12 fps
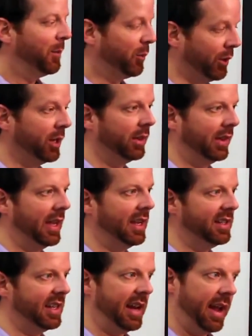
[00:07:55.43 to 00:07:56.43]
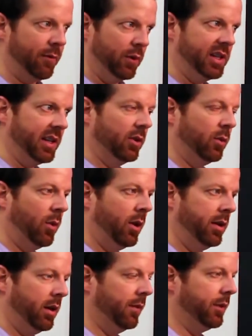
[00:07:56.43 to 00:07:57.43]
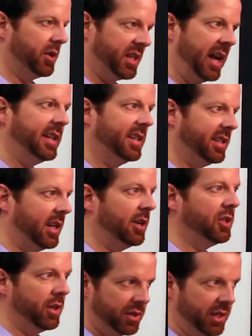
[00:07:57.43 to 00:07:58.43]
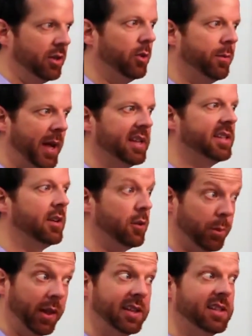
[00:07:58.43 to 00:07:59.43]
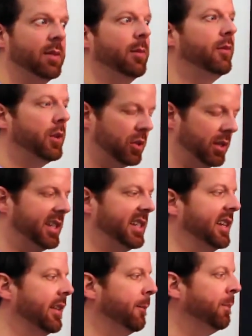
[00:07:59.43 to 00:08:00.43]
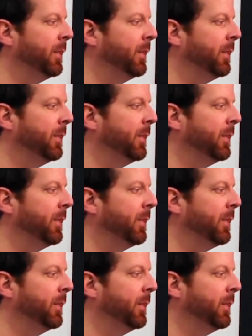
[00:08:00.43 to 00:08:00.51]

real things that every single one of your scientists and engineers can do in base, and you place them and visually see them,